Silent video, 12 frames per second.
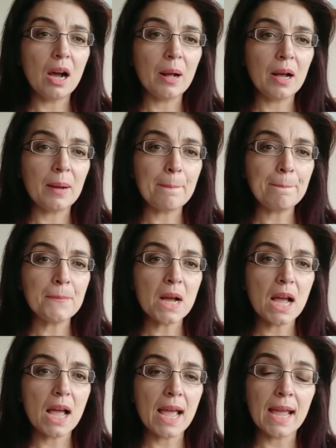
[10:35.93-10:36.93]

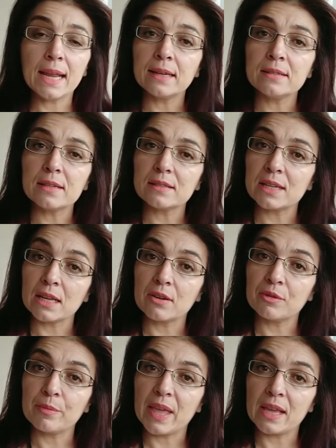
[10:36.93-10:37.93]
And take
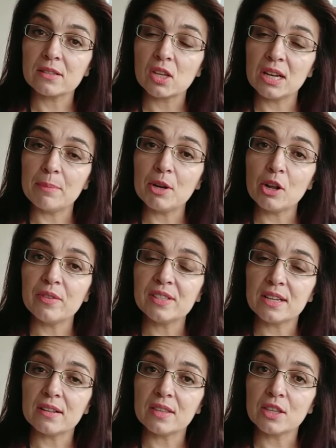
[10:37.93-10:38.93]
it from there. So let me know if
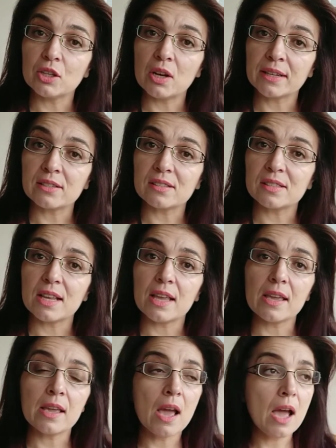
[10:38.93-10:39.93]
there's anything you'd like to
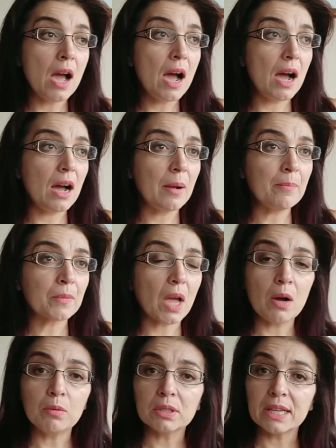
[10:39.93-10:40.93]
see. I
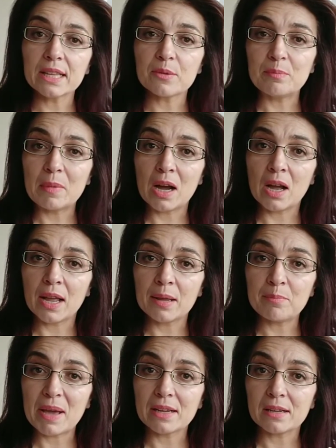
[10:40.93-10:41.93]
will link
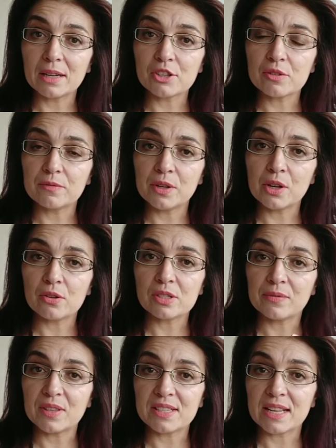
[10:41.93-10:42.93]
my bag collection
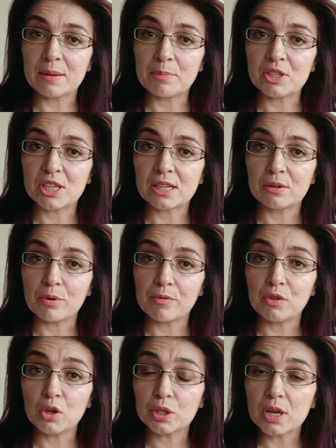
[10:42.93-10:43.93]
videos. If there's any particular
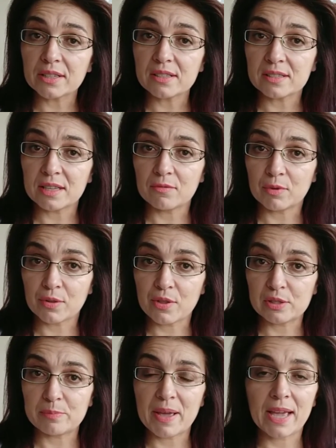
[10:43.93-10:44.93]
review you'd like to see of one of
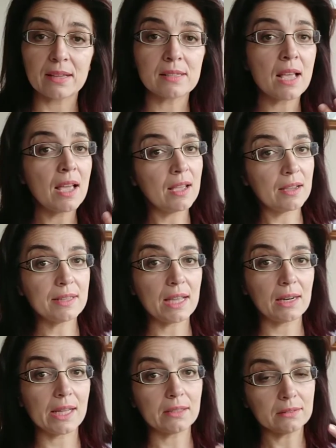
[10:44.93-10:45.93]
those bags,
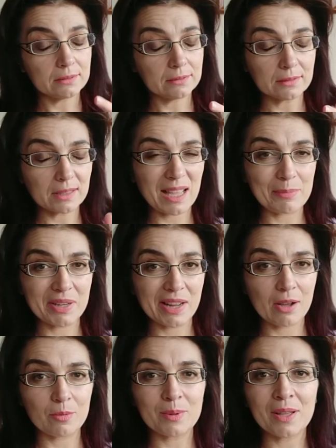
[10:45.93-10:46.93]
yell out, happy to
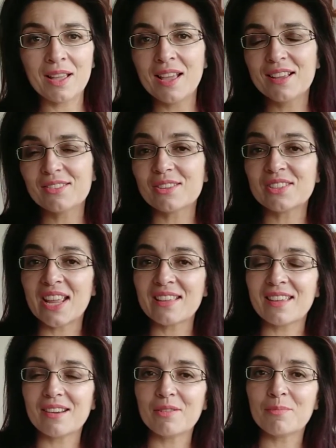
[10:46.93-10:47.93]
help. So take
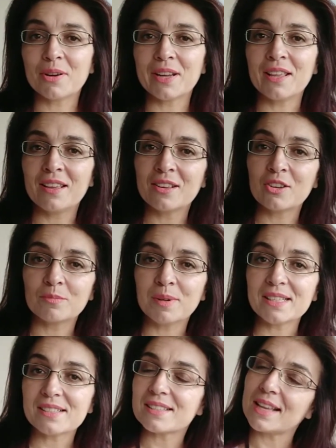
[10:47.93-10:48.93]
care everybody, God
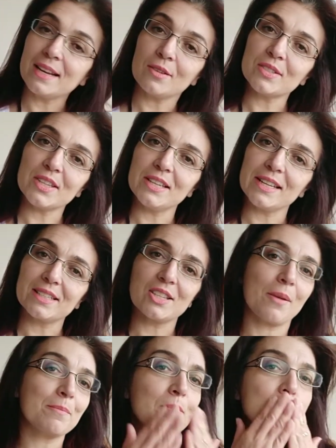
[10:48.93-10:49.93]
bless, and I'll see you next
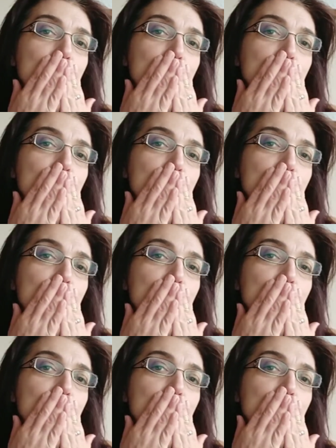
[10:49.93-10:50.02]
time.